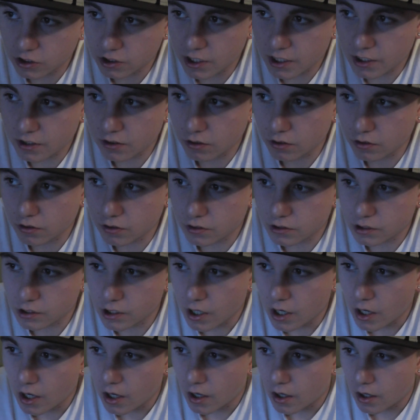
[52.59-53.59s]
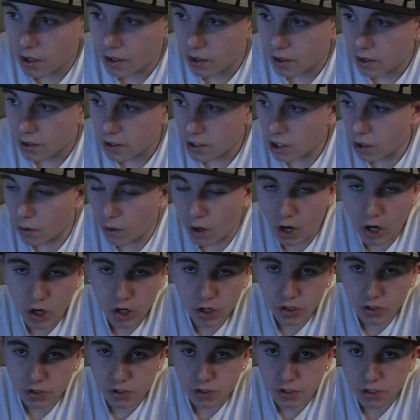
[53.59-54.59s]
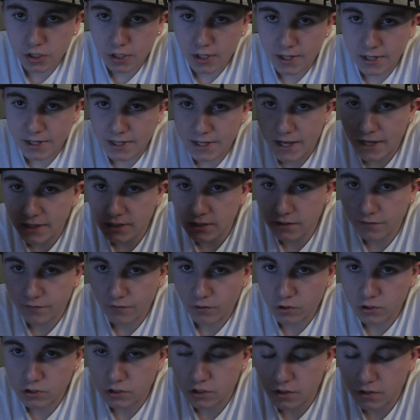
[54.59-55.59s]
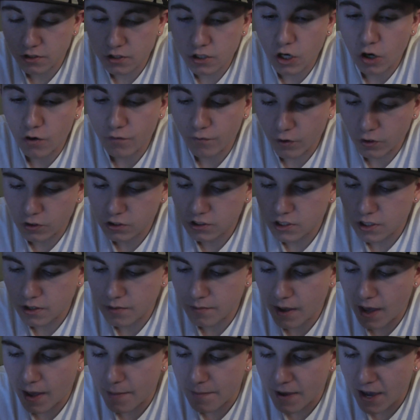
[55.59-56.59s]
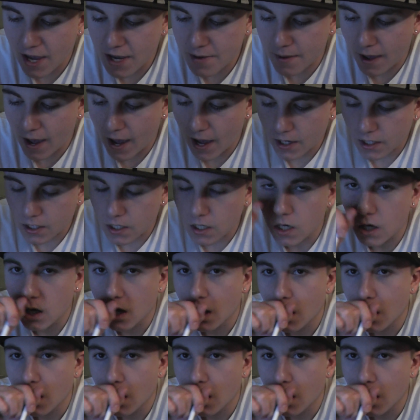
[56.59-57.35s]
Ziggler's, hurt and shit, and he has to verse him at Payback.